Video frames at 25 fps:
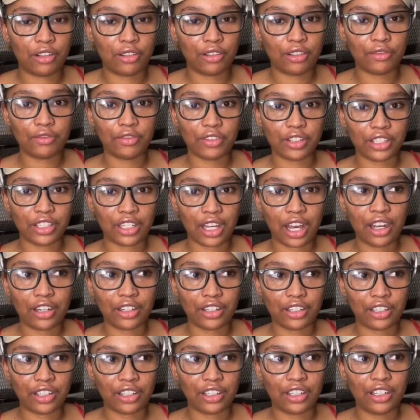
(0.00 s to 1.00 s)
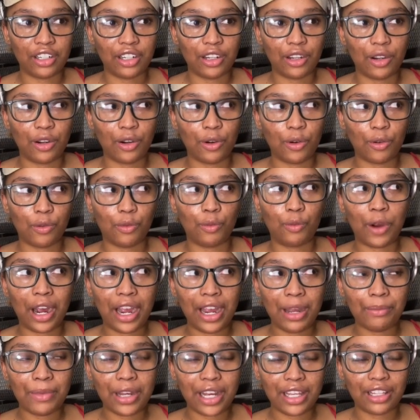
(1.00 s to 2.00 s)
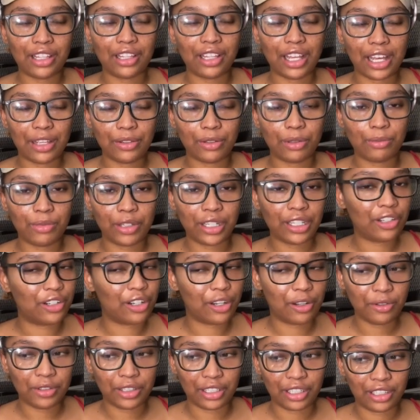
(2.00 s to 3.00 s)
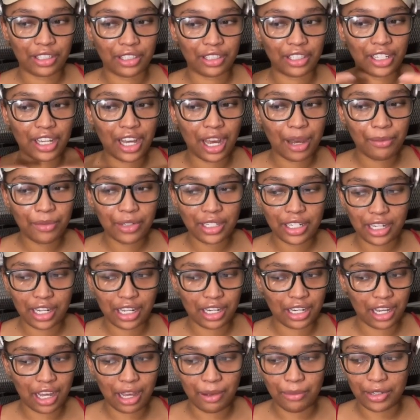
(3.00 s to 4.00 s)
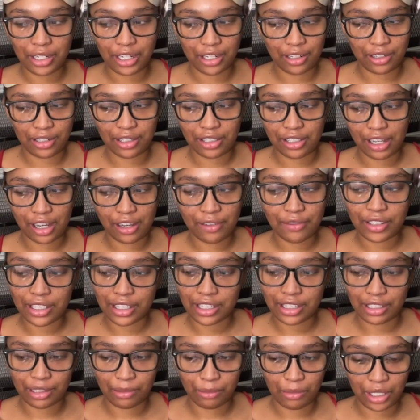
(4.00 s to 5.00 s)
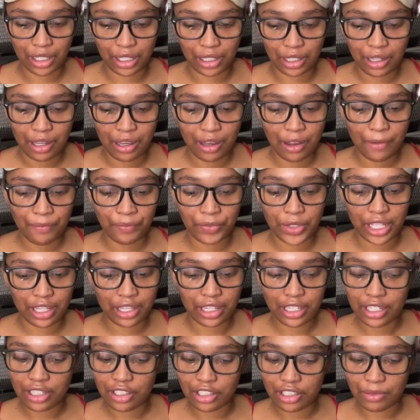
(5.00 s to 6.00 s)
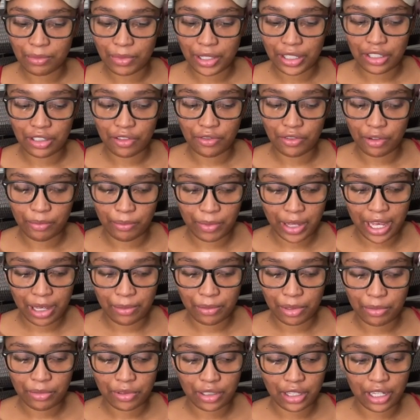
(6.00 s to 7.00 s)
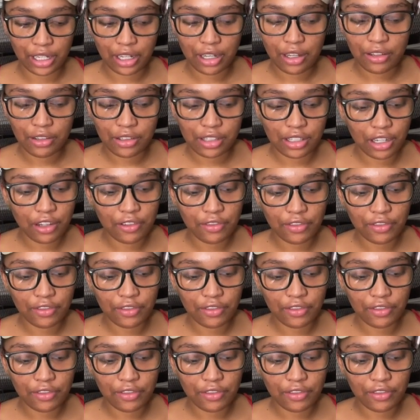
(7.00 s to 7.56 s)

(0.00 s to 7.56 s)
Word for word: I'm not trying to impress a guy or I'm not trying to, you know, look a certain way." Yeah, but you're you're you're representing that look to the world. You know what I